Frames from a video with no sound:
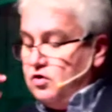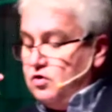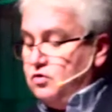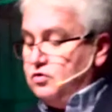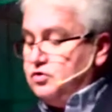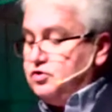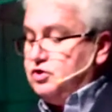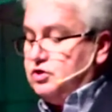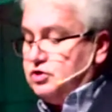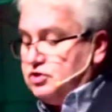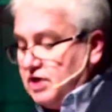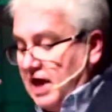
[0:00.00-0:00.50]
who
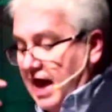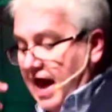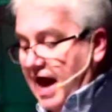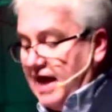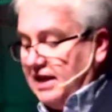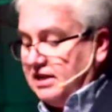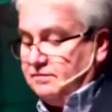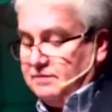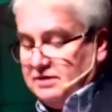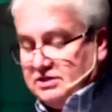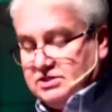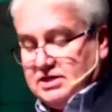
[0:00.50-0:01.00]
just
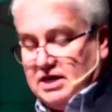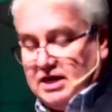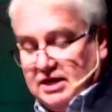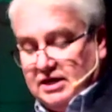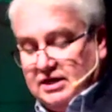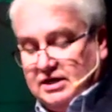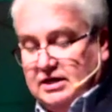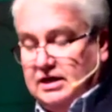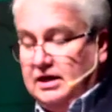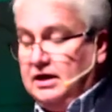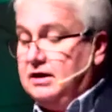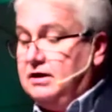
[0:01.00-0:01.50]
have to be
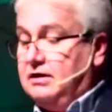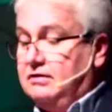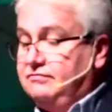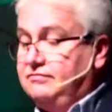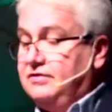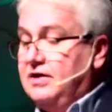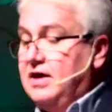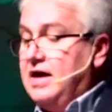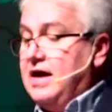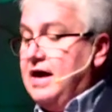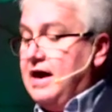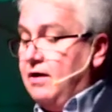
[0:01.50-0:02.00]
taken care
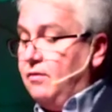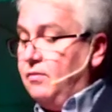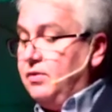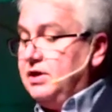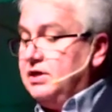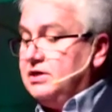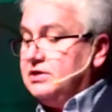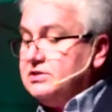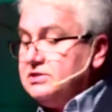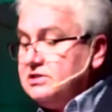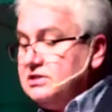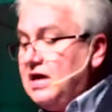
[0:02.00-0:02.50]
of. And when
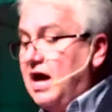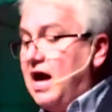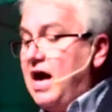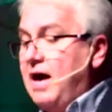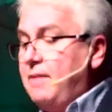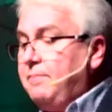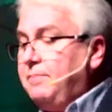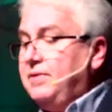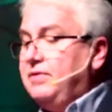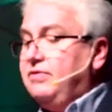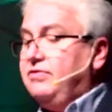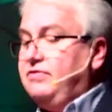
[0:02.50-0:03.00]
you
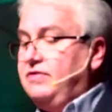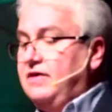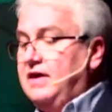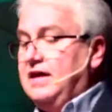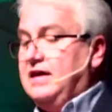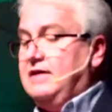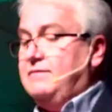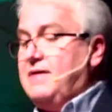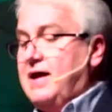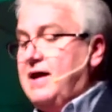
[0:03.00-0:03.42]
stop and think